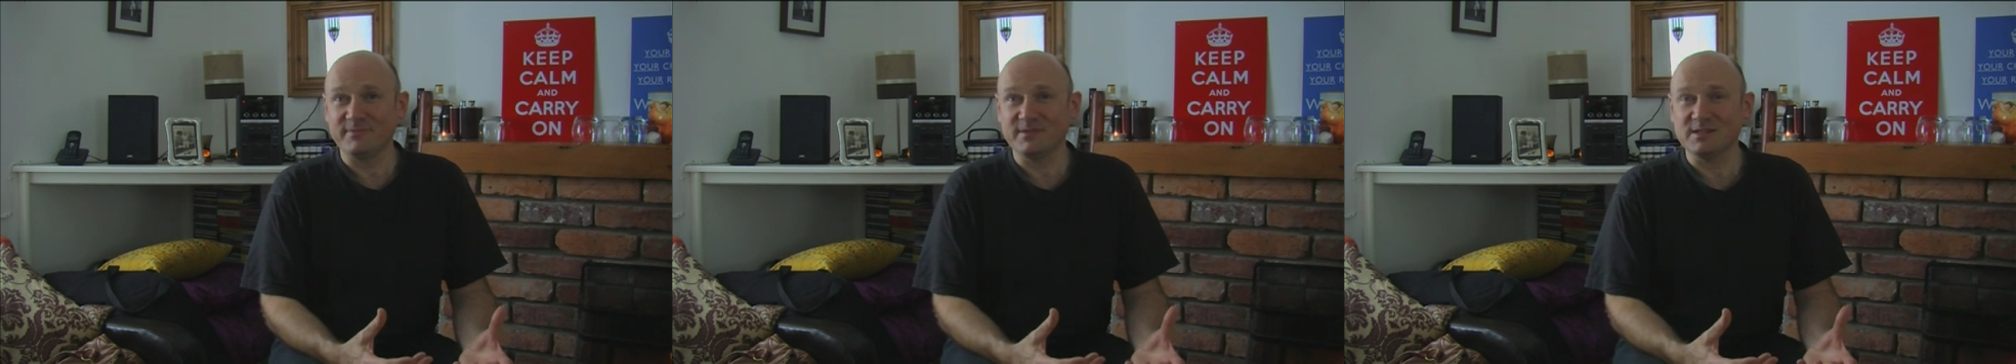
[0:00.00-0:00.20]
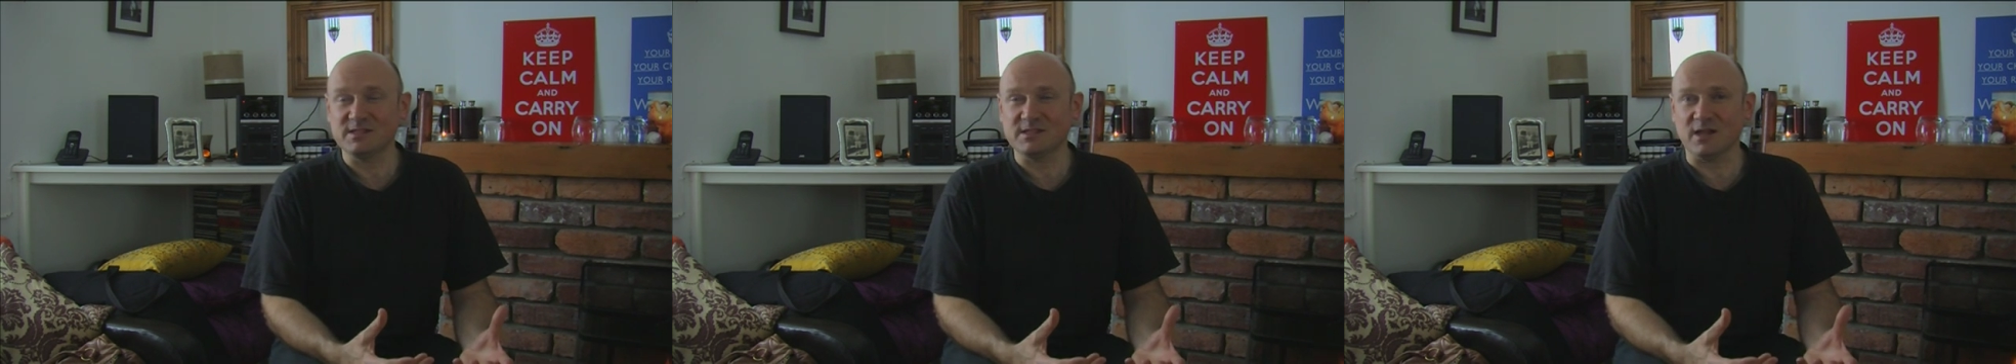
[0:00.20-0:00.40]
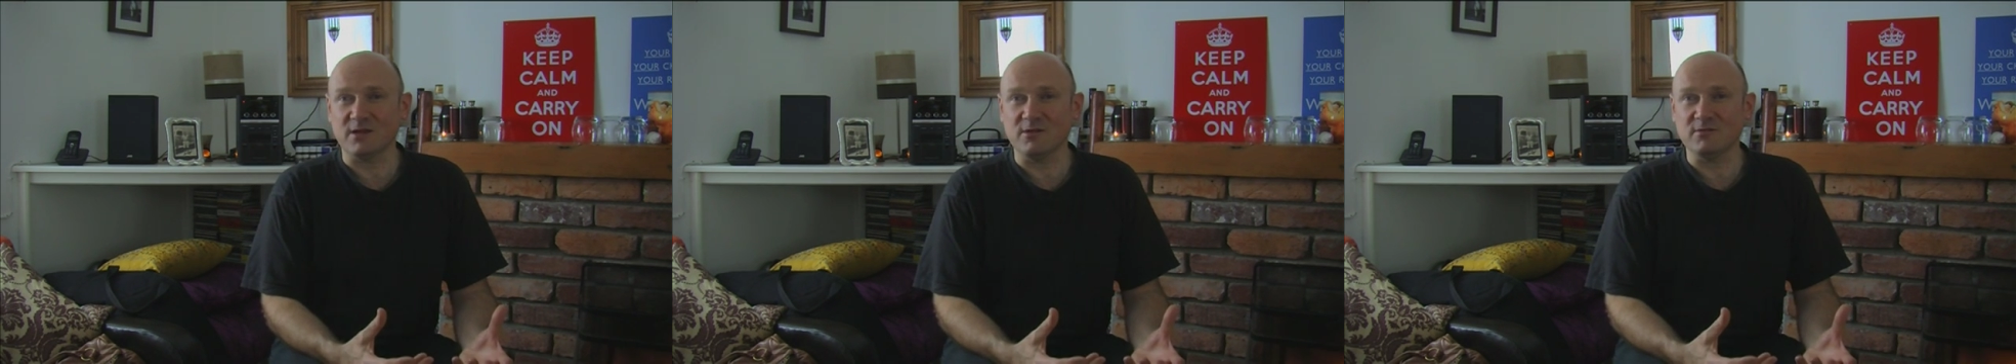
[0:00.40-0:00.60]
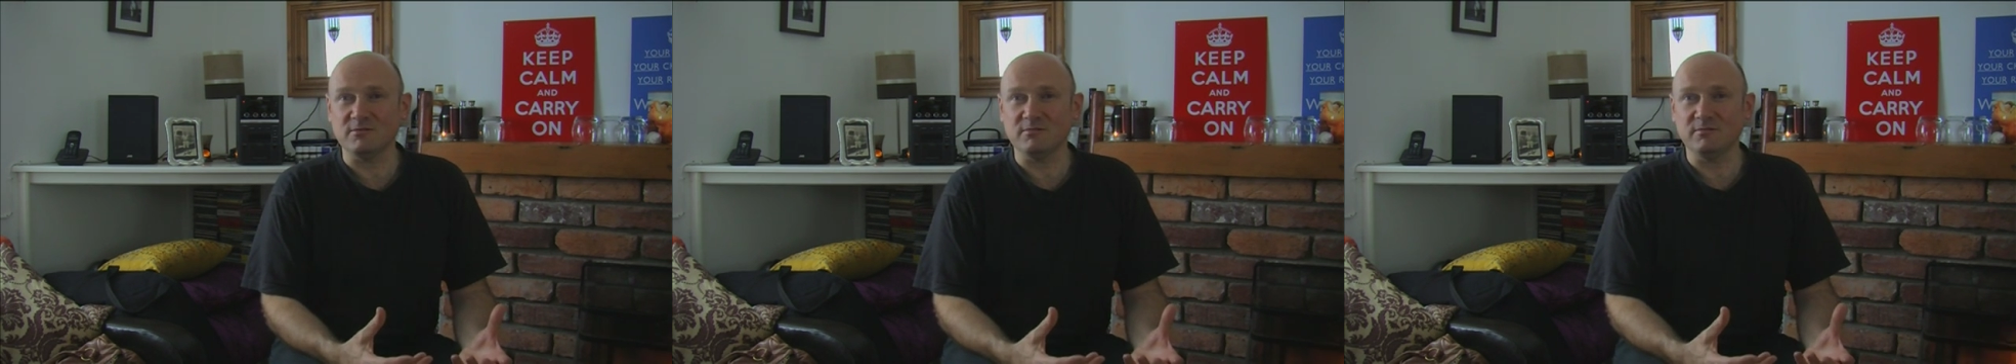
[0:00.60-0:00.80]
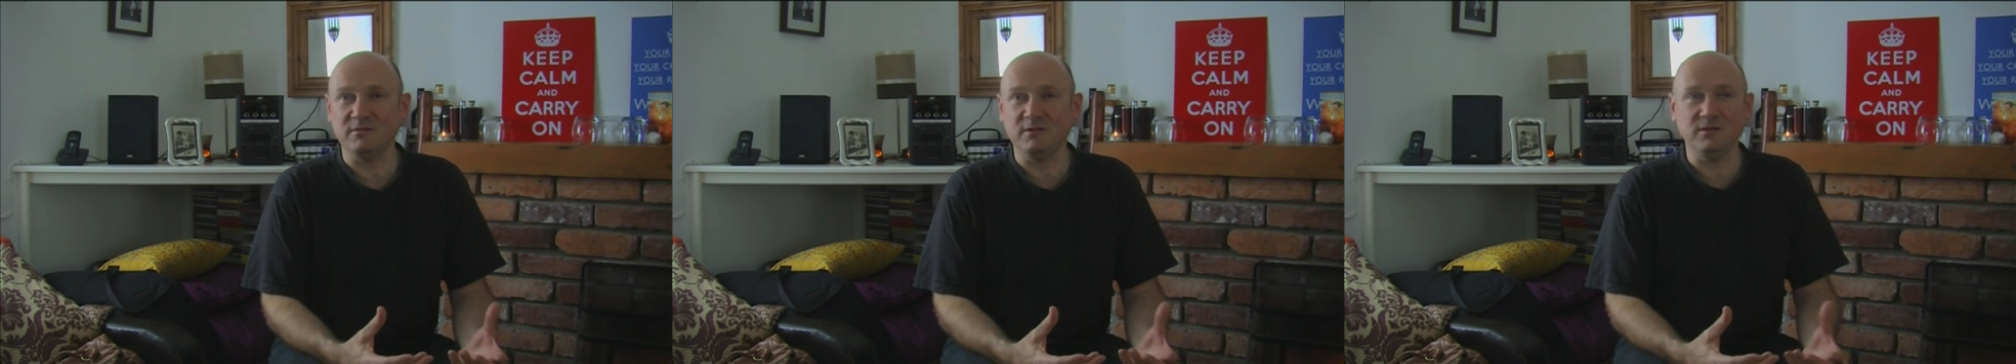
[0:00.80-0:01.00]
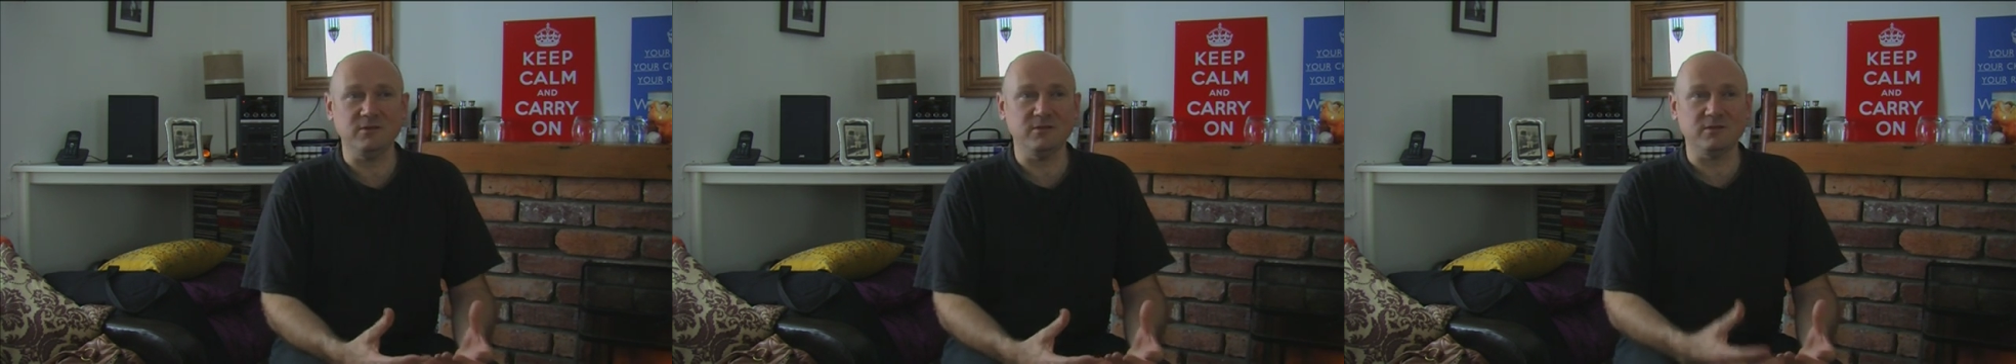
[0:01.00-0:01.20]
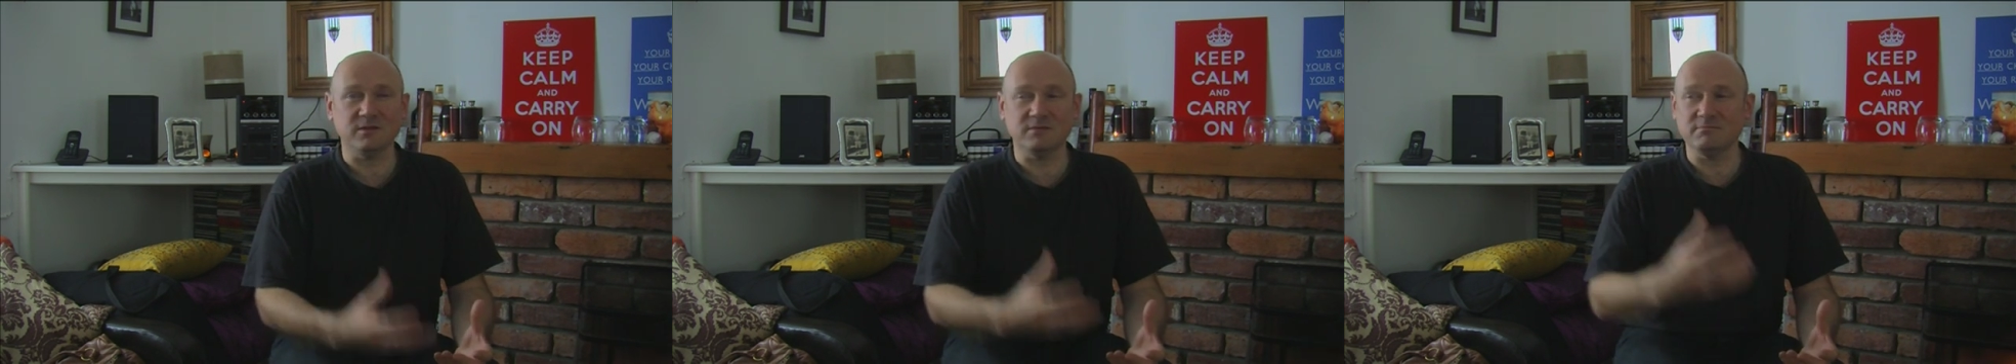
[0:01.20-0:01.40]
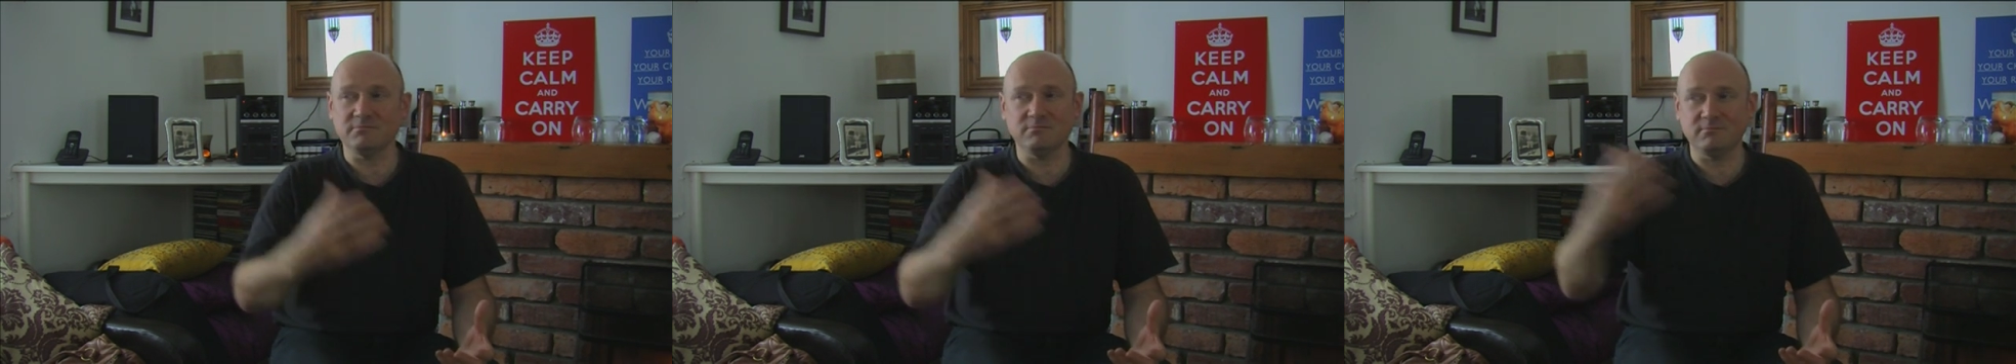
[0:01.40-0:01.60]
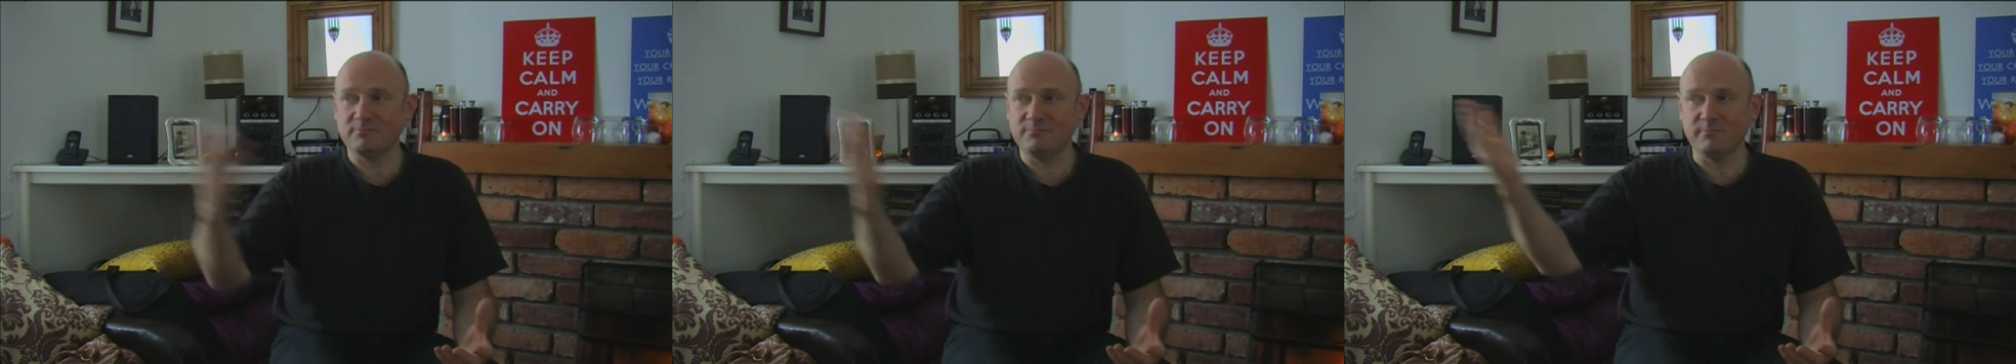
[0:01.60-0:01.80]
So you can